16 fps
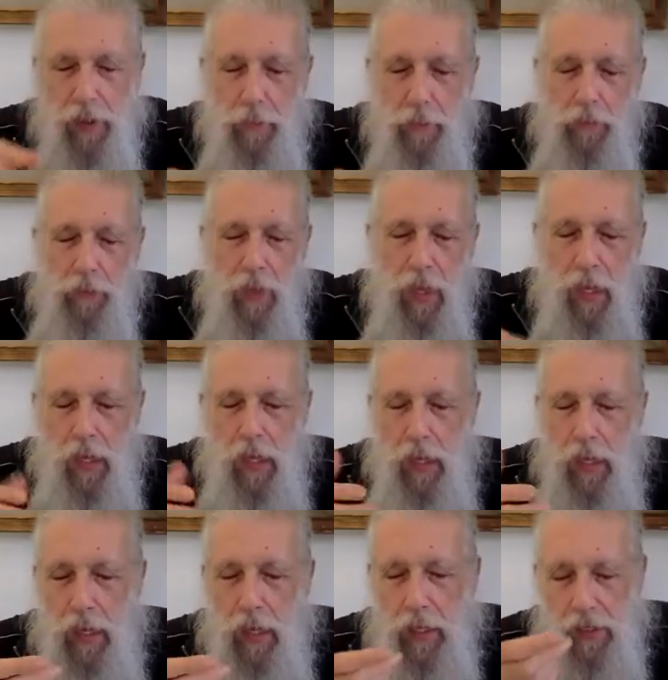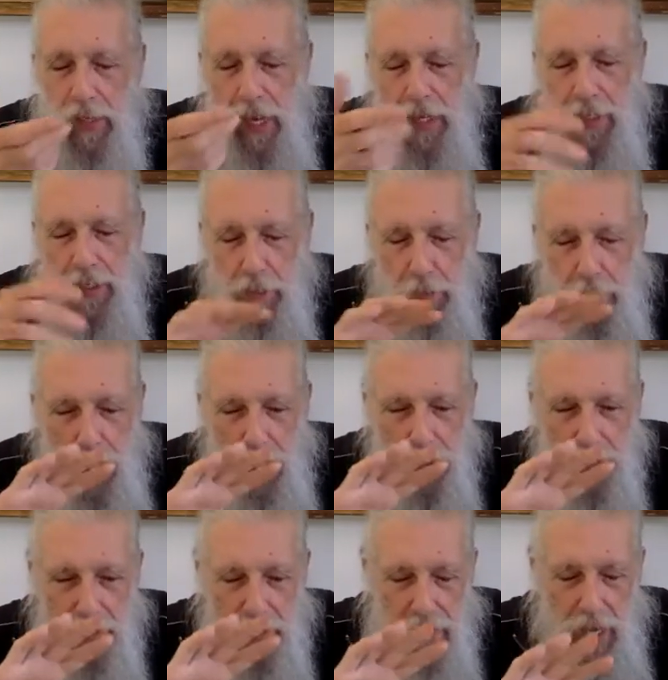It takes
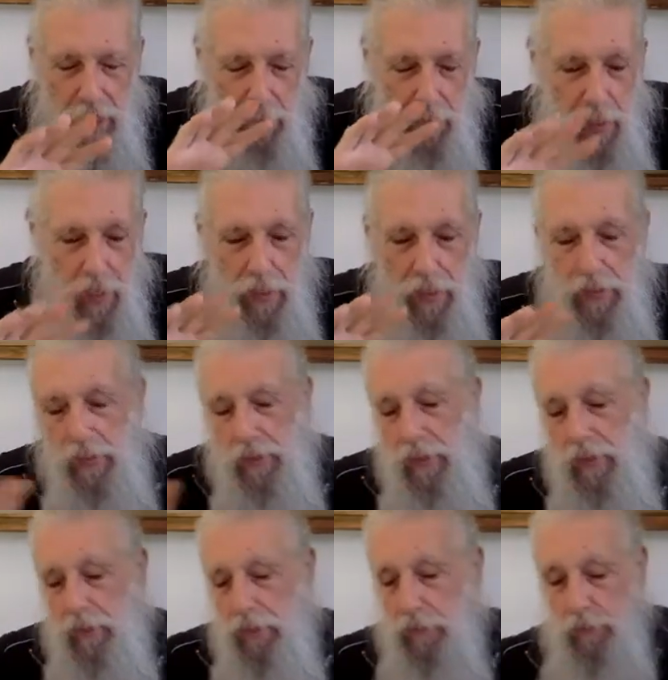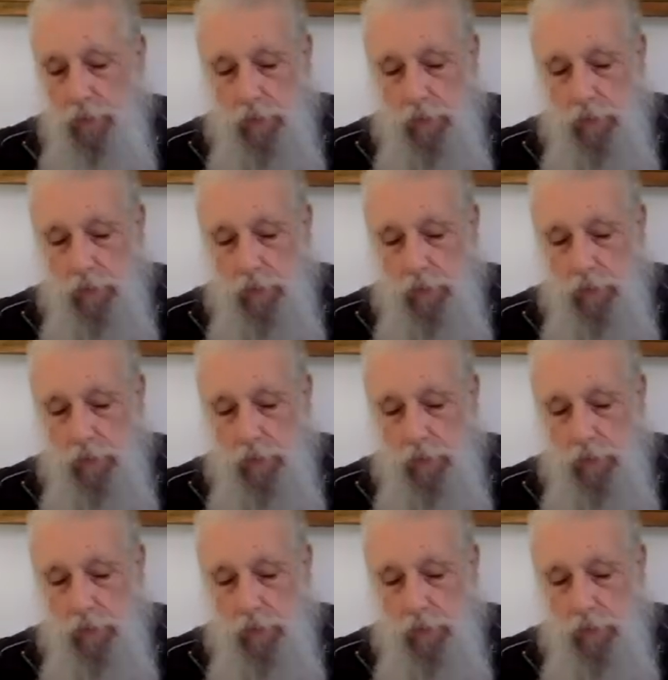about 10 minutes.